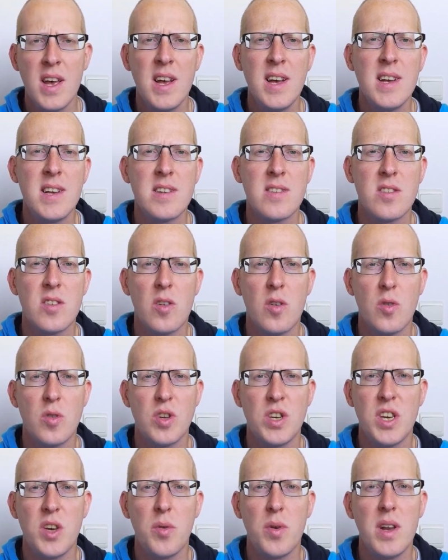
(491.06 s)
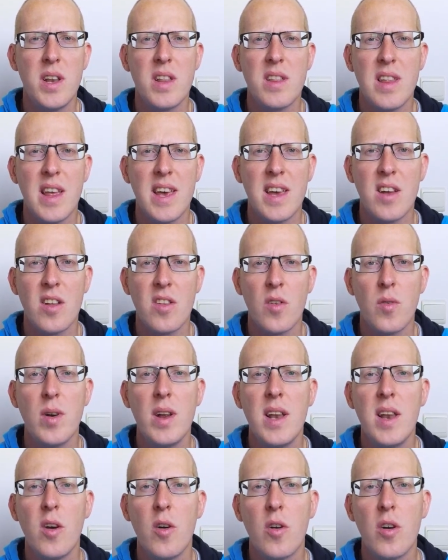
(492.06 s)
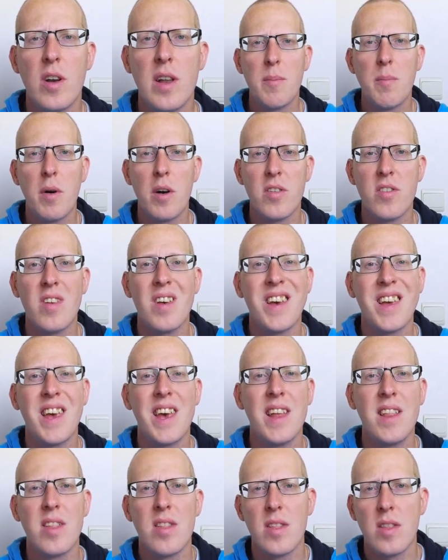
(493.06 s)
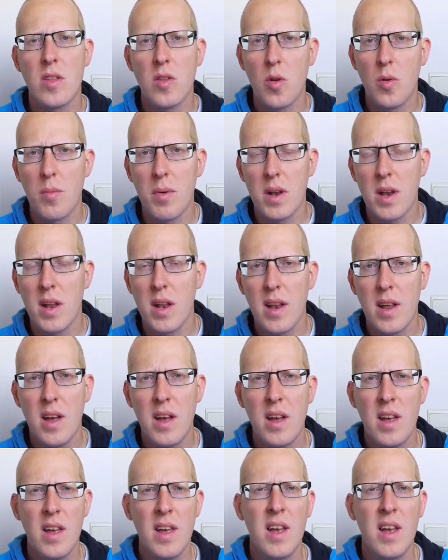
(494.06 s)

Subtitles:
So she really taken really early bus again to Manila,